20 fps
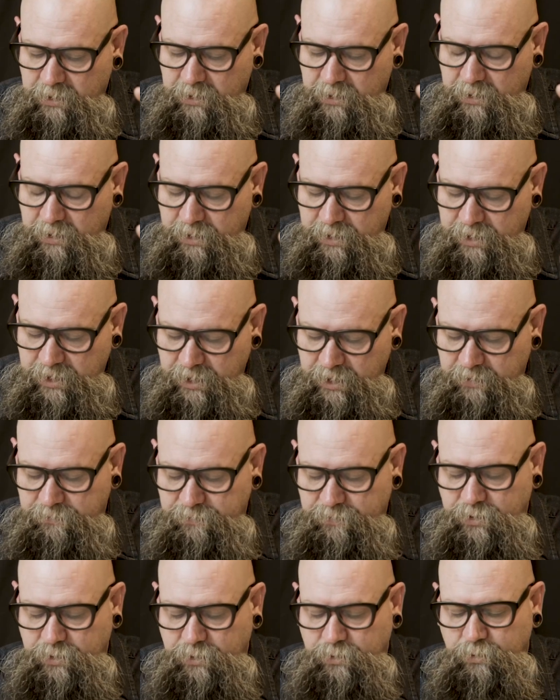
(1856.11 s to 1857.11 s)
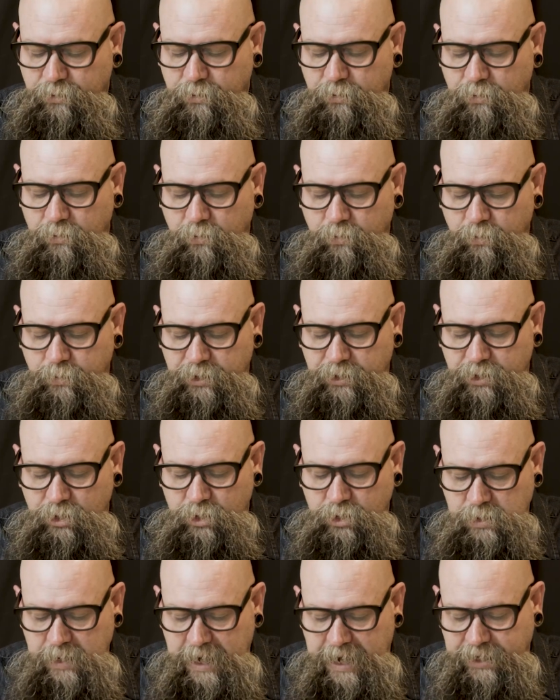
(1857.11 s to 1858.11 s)
think of you with
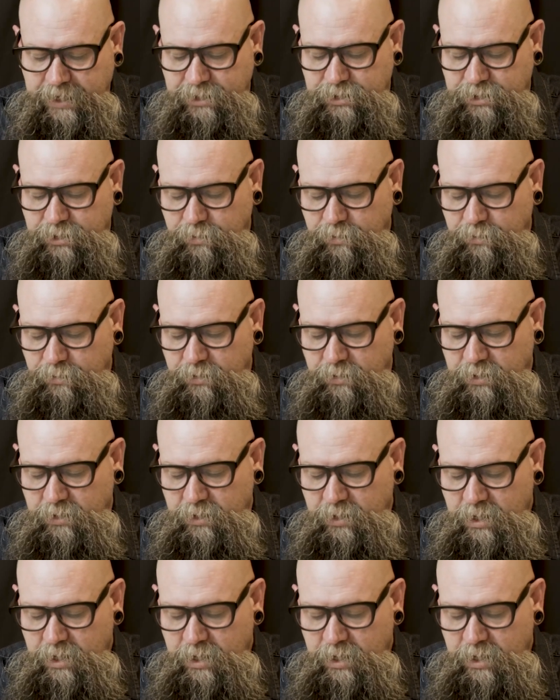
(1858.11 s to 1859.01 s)
gratitude